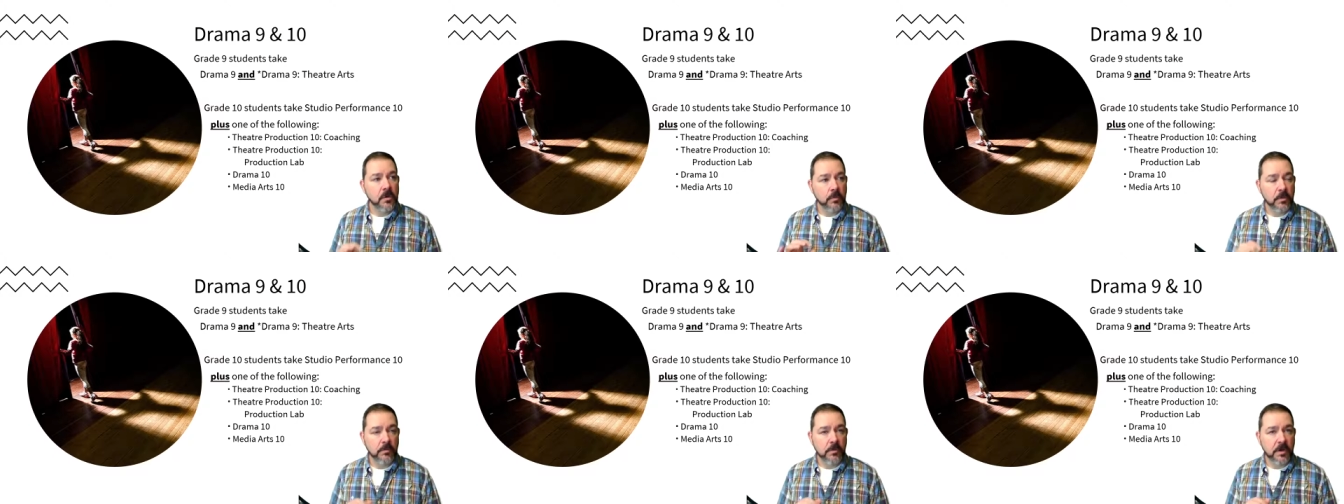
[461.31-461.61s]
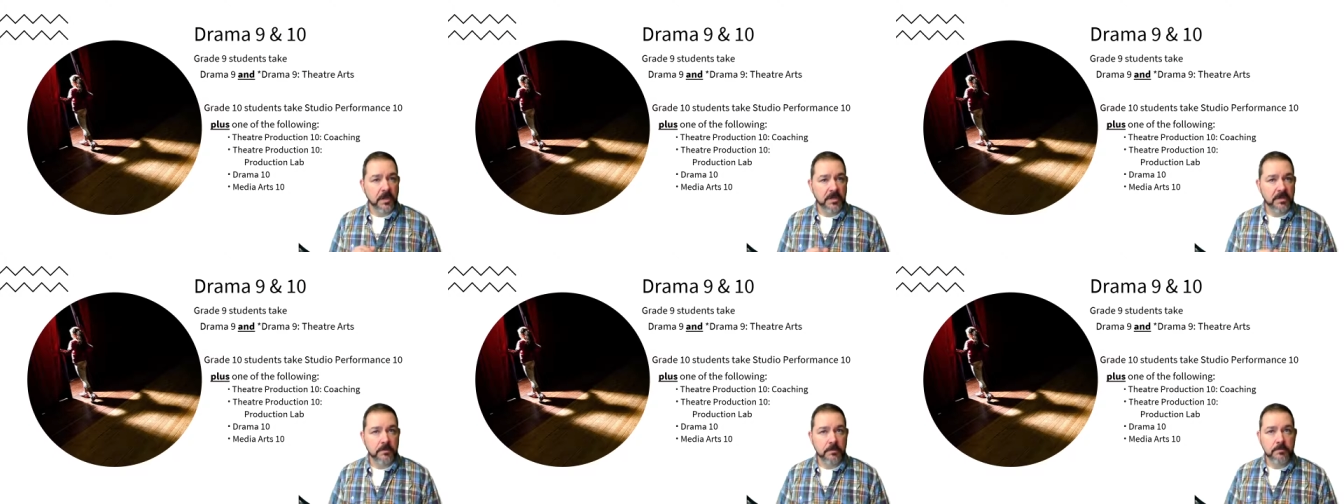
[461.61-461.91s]
We
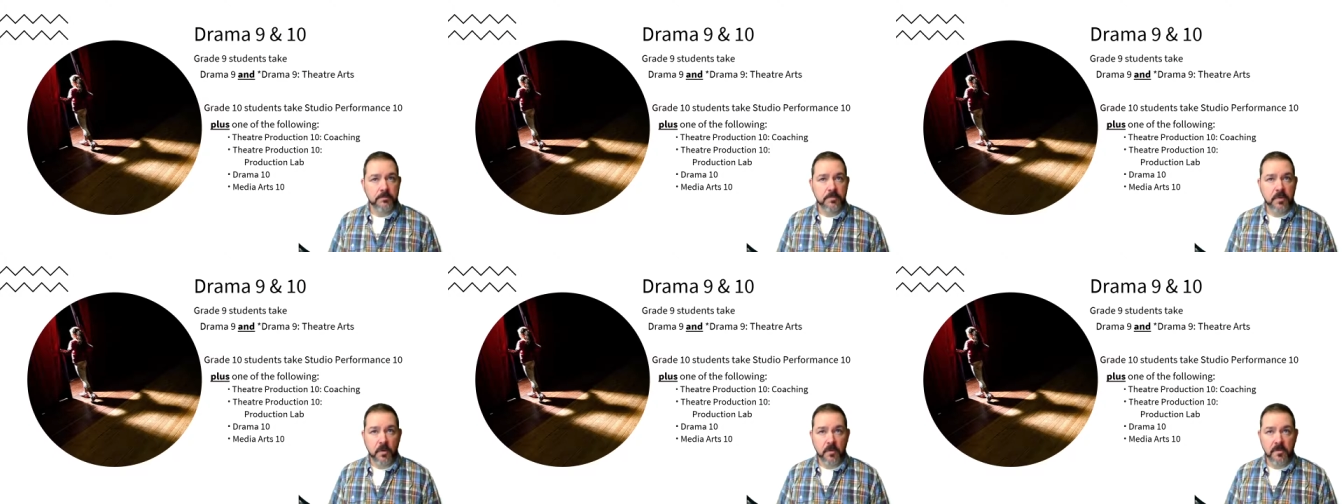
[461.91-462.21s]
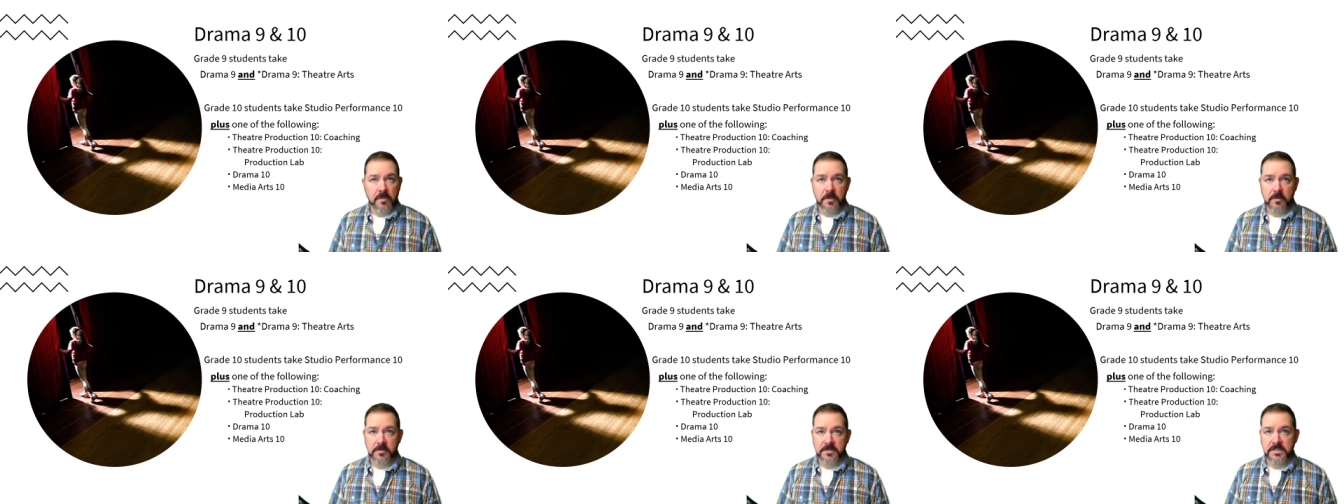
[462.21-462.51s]
want you in
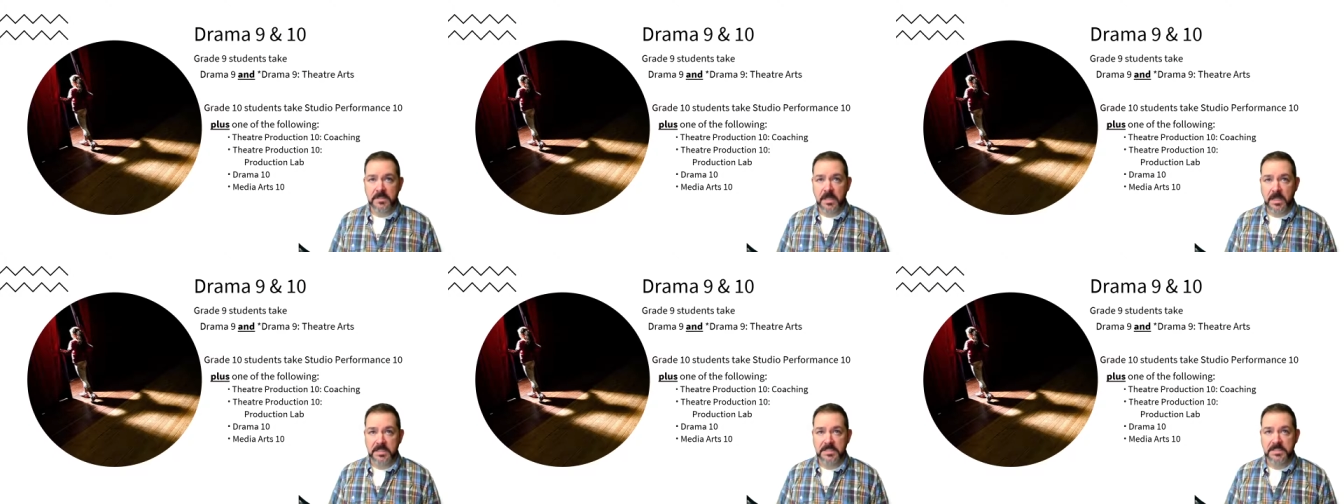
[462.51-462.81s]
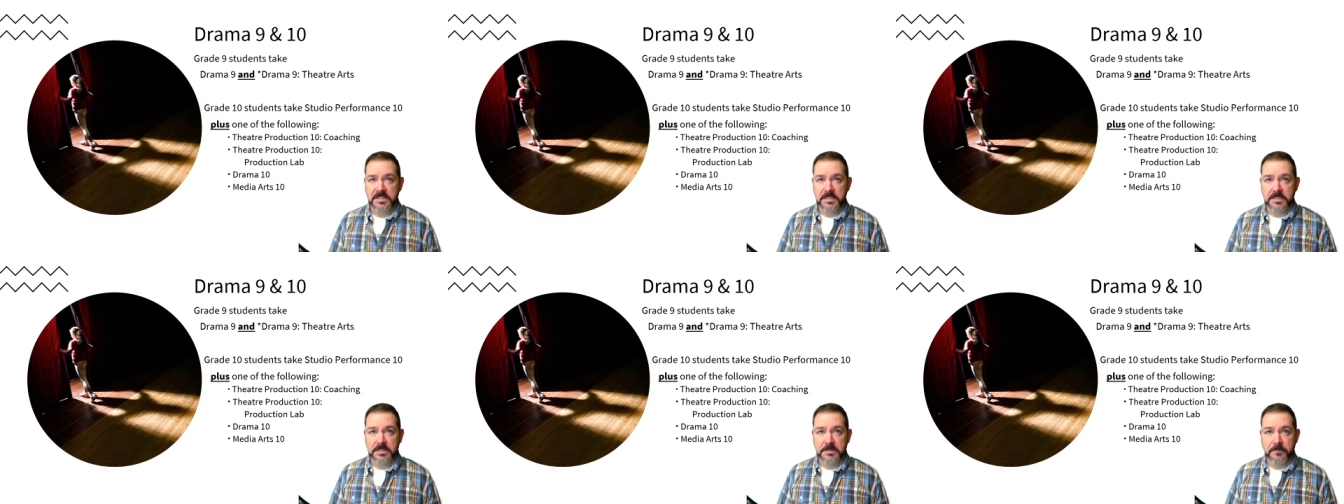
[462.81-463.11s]
both those
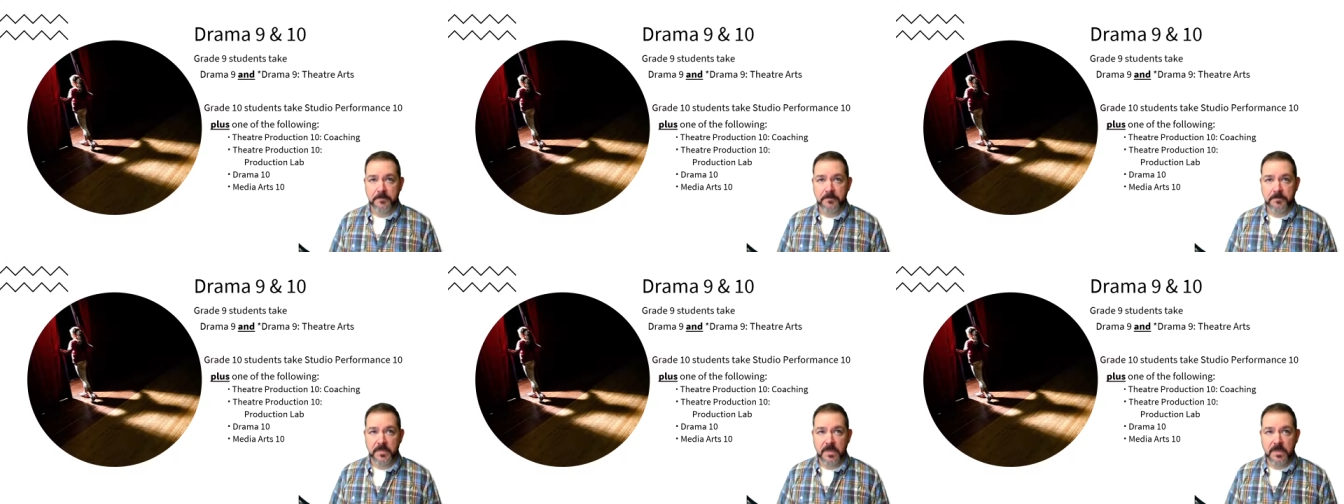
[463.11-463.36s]
classes.